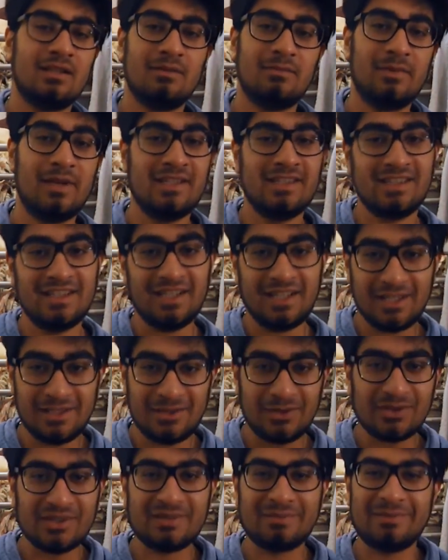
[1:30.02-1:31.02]
Basically,
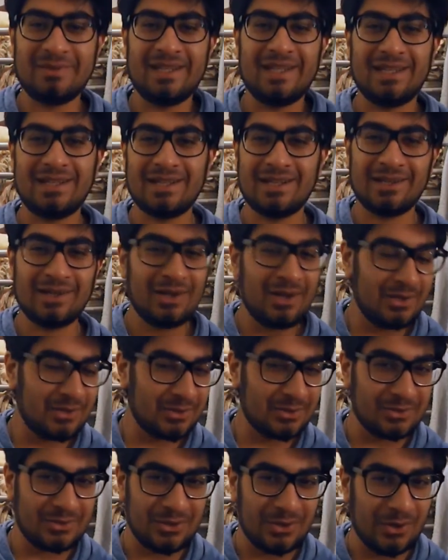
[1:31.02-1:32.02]
don't speak,
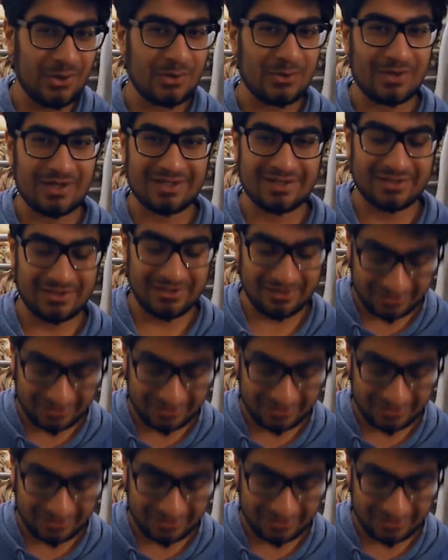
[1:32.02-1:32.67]
don't talk while you're doing